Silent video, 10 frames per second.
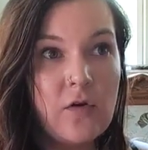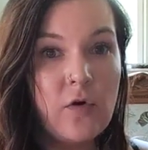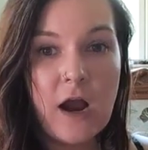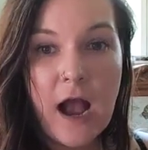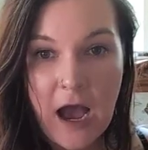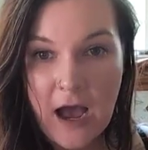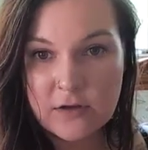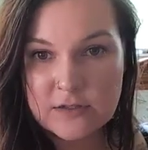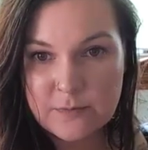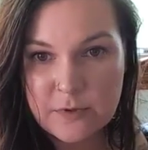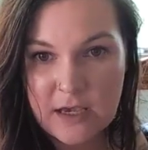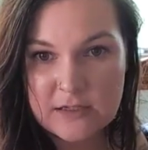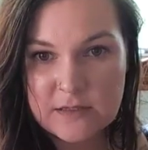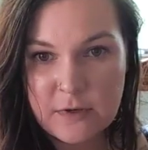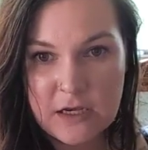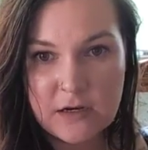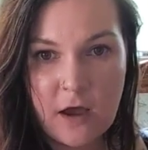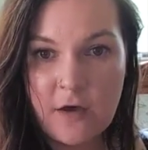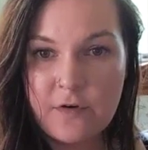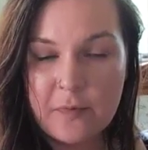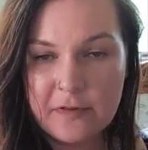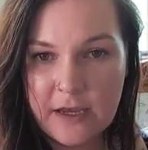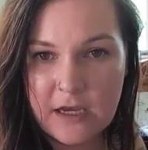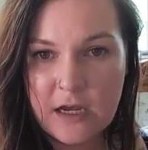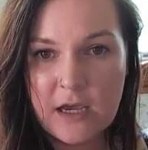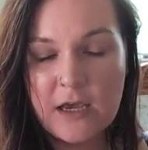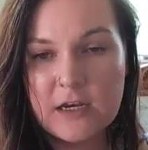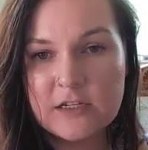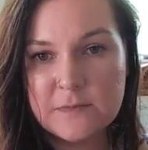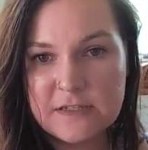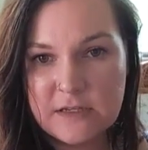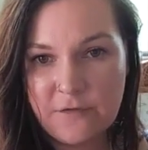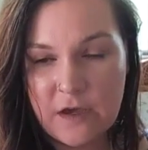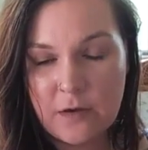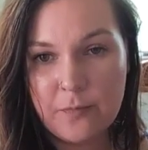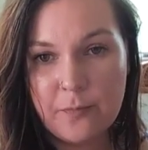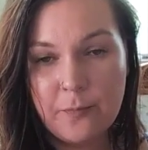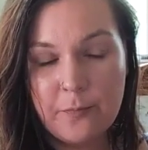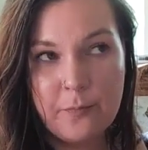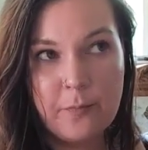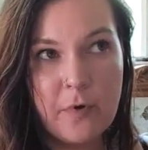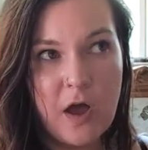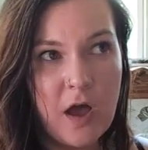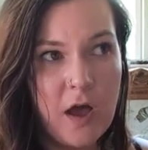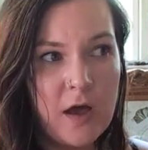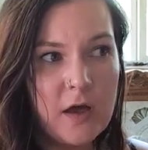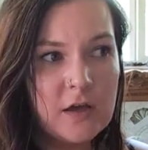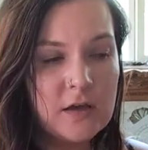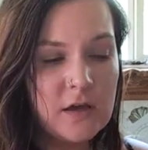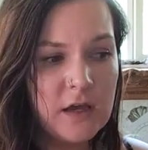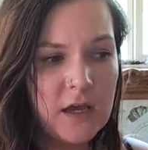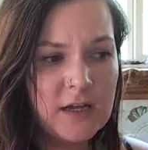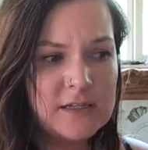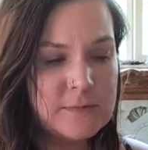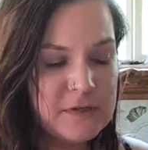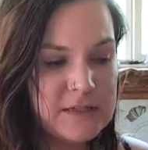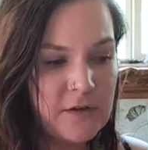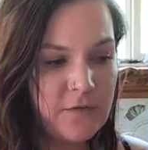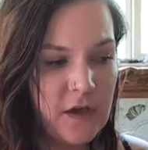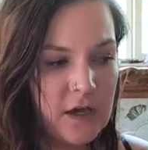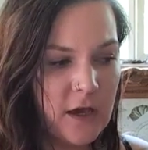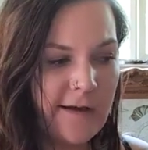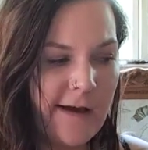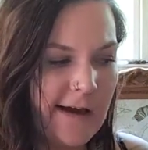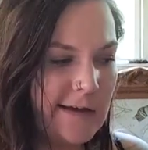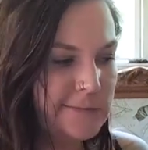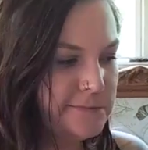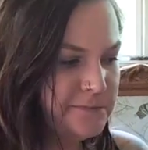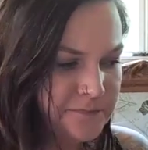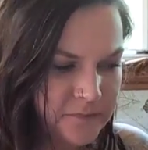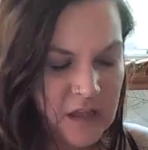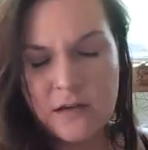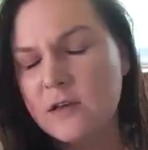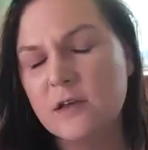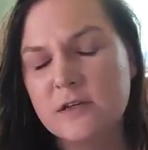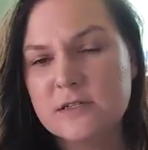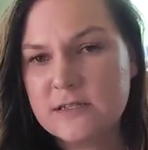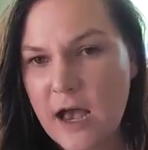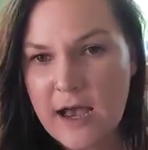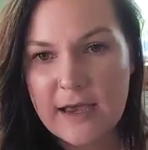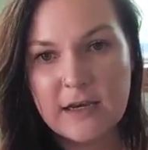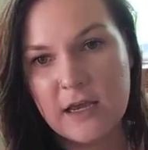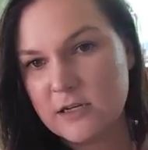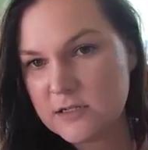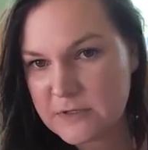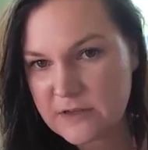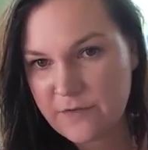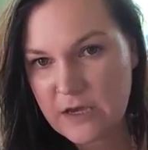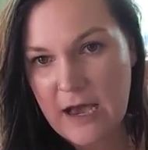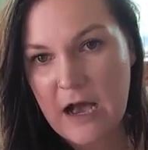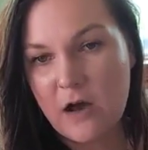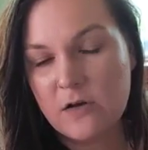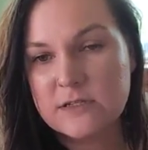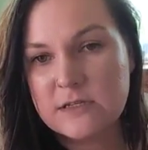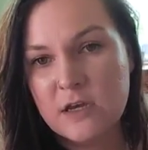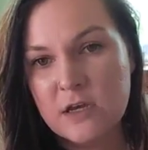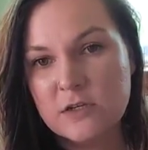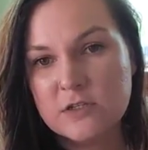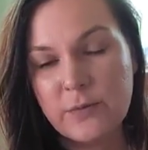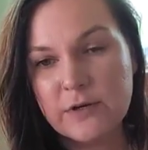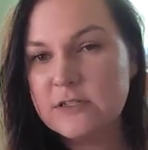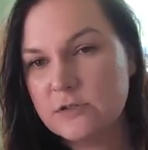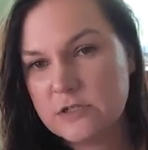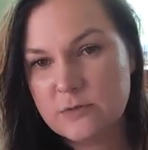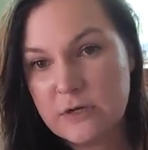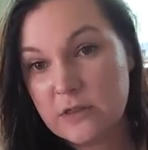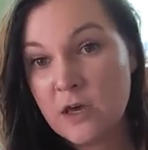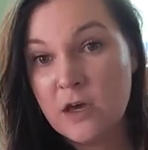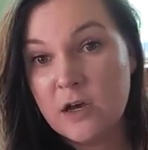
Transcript: or house placement of a planet in a specific uh, in a specific um, sign in a specific house. So we're dealing with